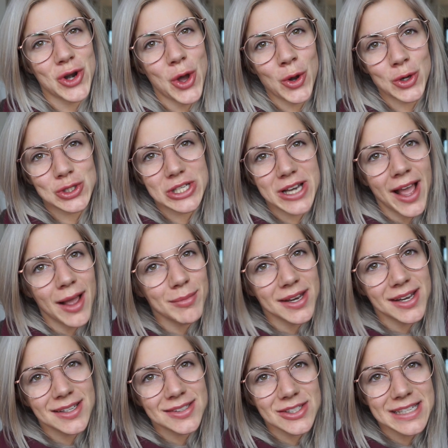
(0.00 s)
an auction
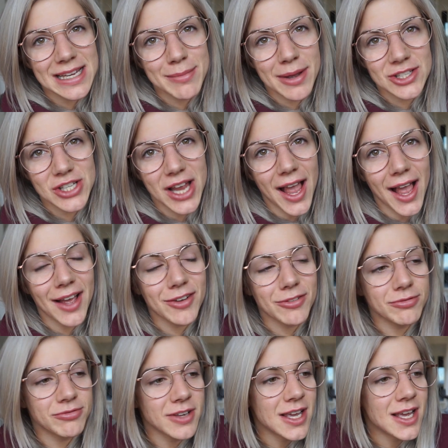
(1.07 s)
happening, so Team Asha
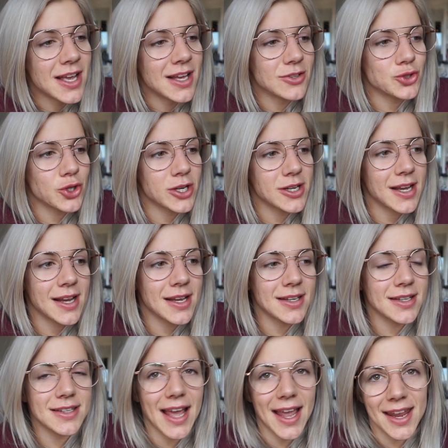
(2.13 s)
have
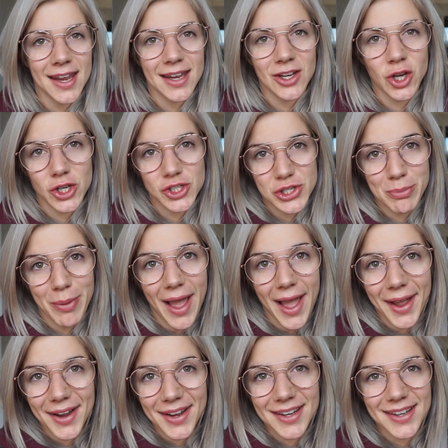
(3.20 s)
donated a coaching
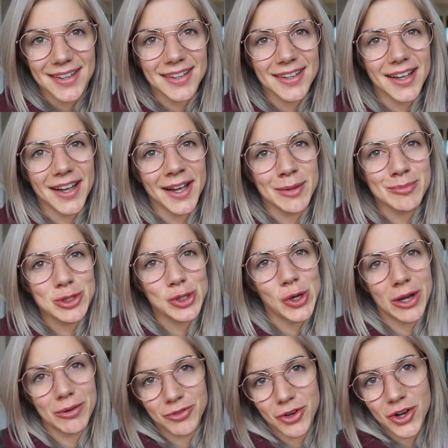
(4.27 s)
pack um, to
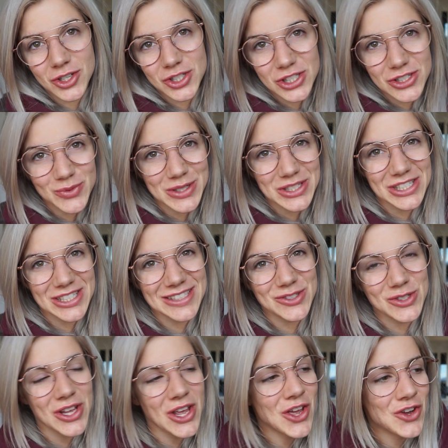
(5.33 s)
go out for auction, which
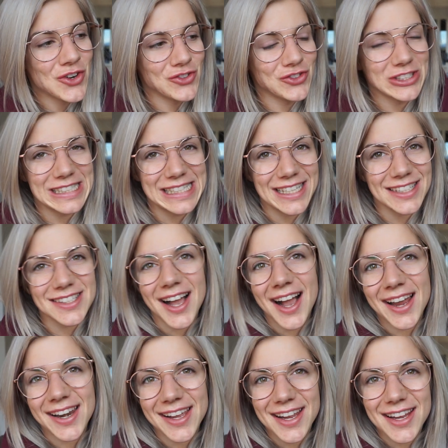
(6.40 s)
is really
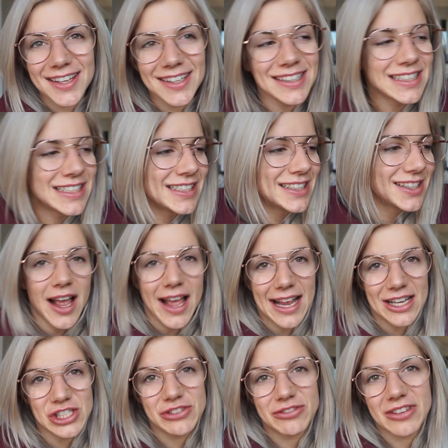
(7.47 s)
exciting. I
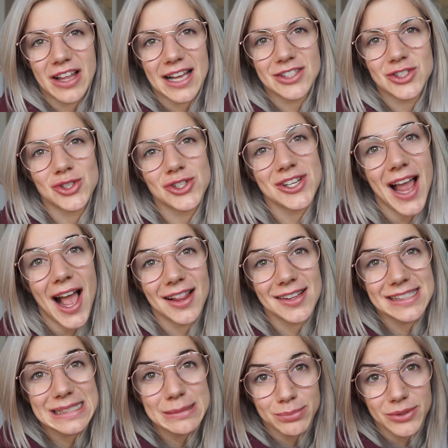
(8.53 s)
actually fly to
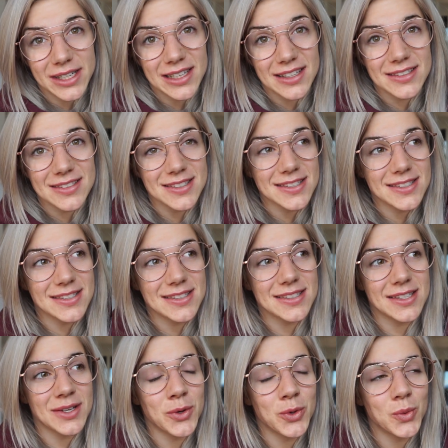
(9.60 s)
Alice Springs
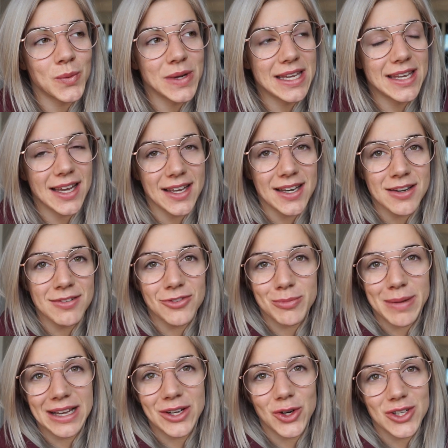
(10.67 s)
this weekend
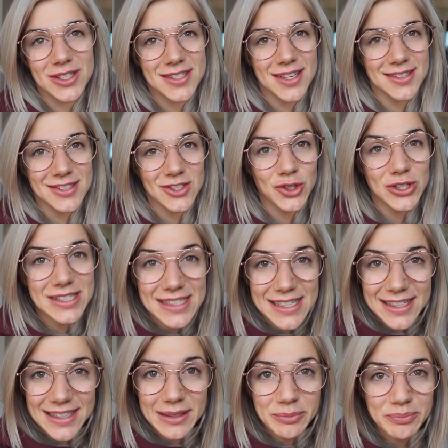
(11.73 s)
for my godson's
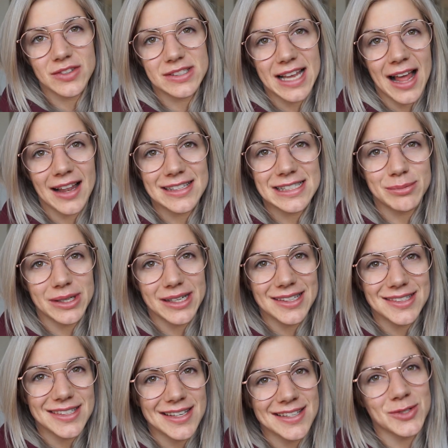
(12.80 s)
christening. Obviously Alice
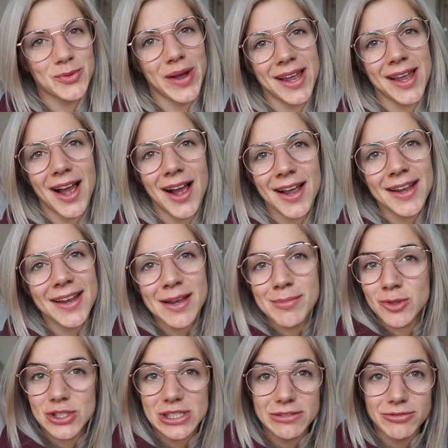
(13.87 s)
Springs is where I
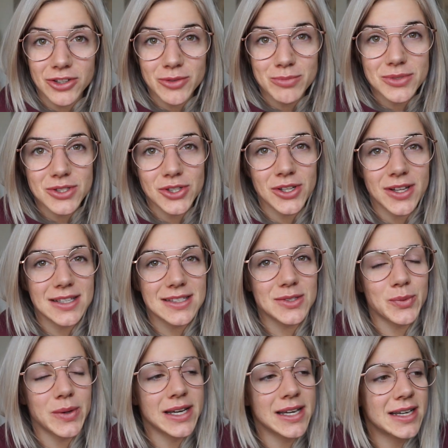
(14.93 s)
am originally from, so
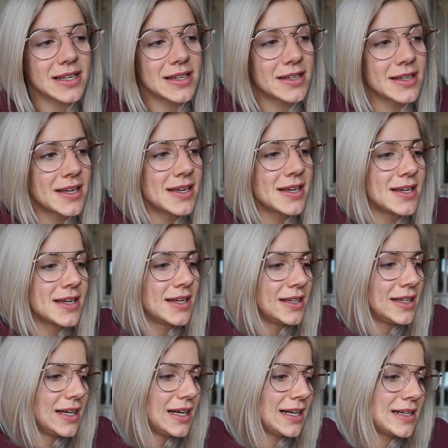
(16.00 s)
that's where
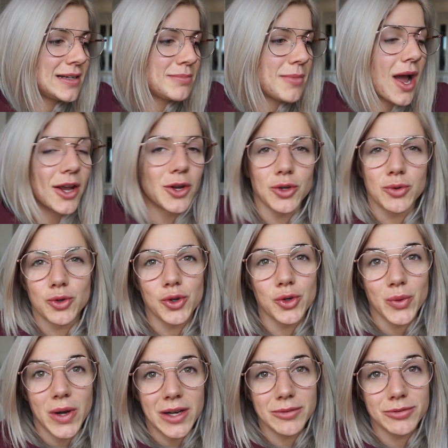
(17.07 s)
um, I
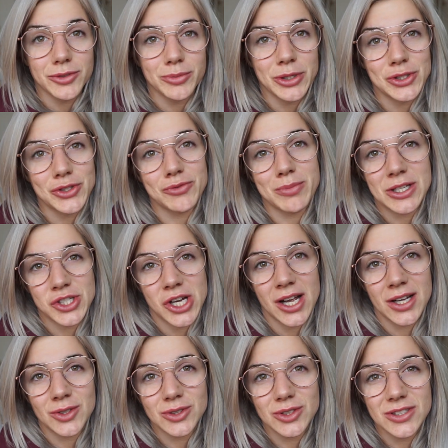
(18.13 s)
grew up for most of my
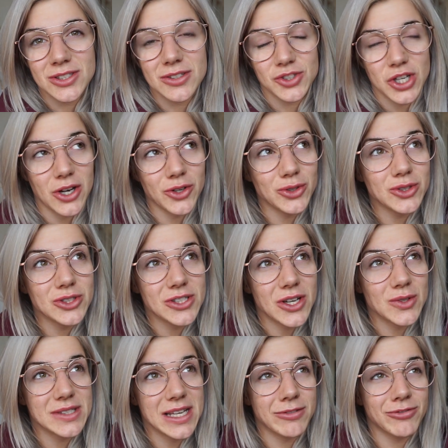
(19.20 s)
childhood, childhood,
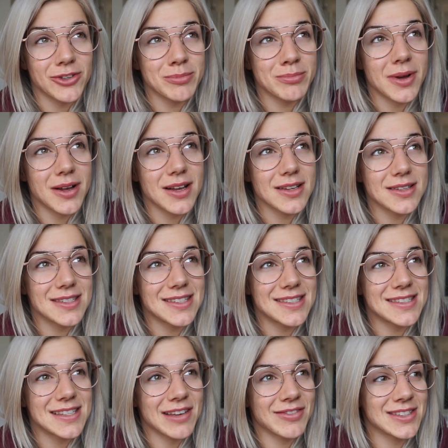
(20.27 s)
so I was there from
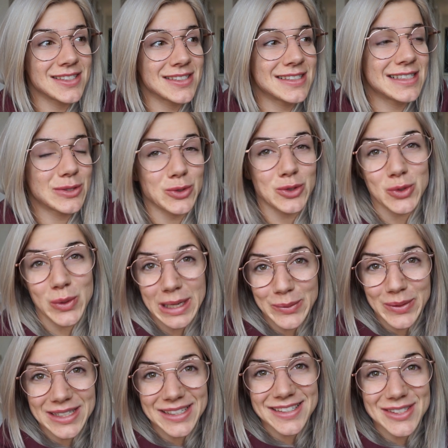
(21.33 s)
seven till
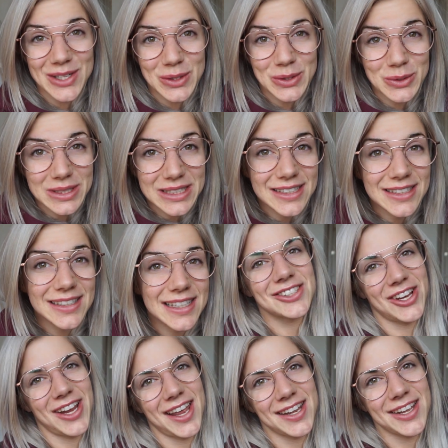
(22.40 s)
twenty-one years old.
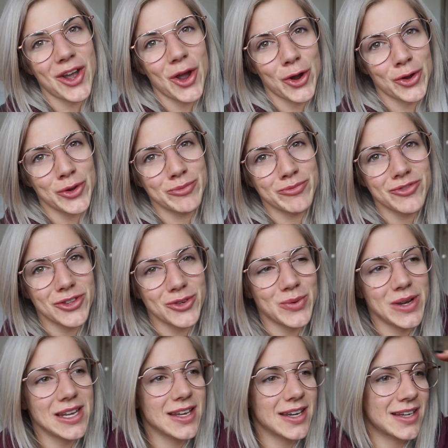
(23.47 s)
So heading home for the
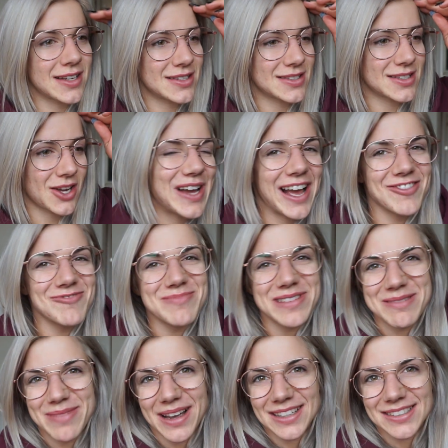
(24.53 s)
weekend. I haven't
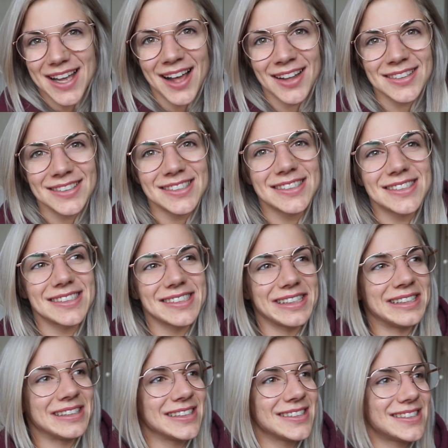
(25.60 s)
been back to Alice
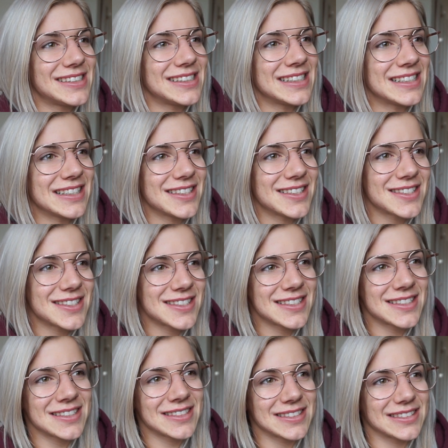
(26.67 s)
uh,
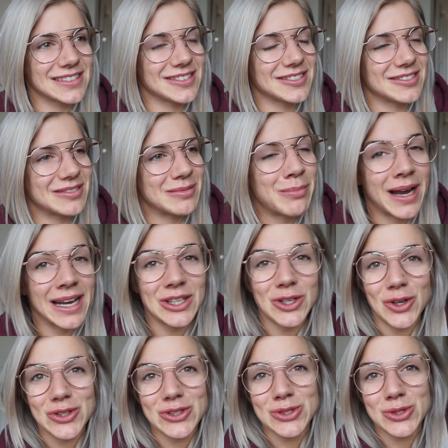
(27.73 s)
since my
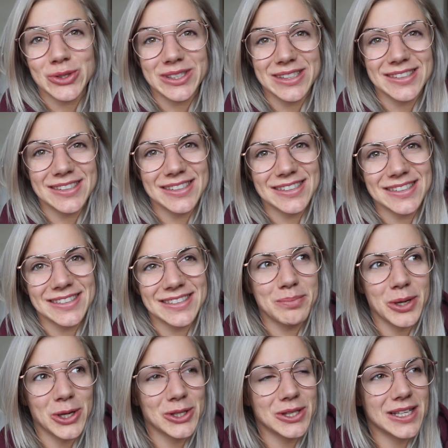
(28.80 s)
goddaughter's
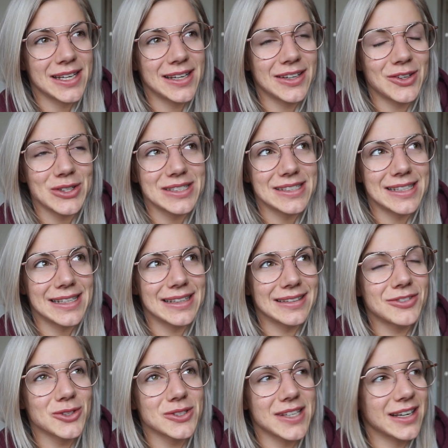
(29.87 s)
birthday christening.
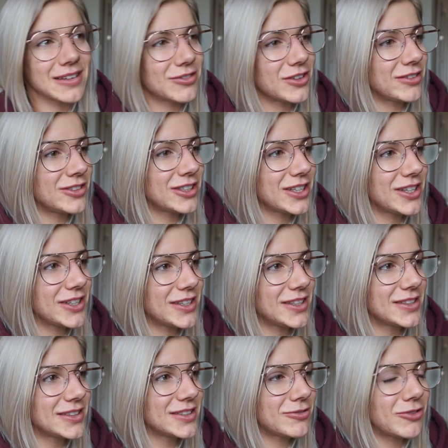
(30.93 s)
Feels like forever
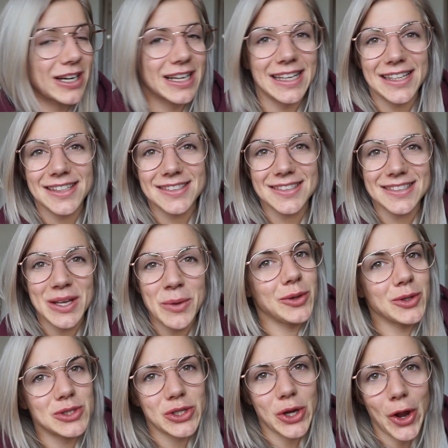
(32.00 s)
ago. Frankie's. It'd be
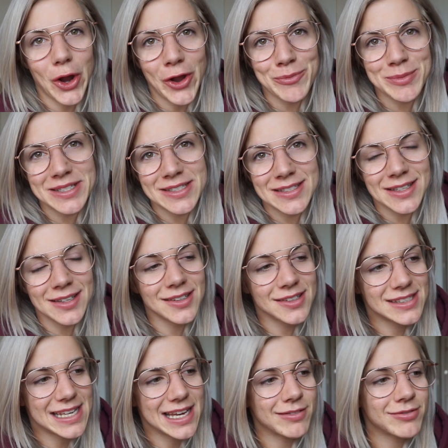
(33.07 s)
good to go home and
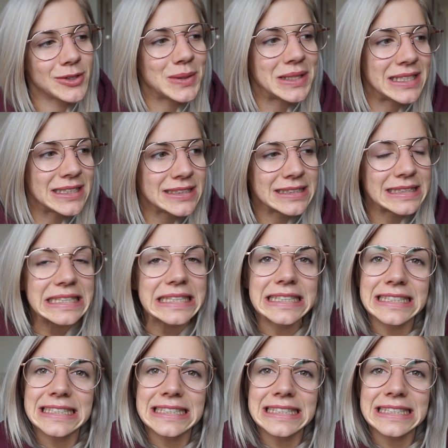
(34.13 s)
see everyone,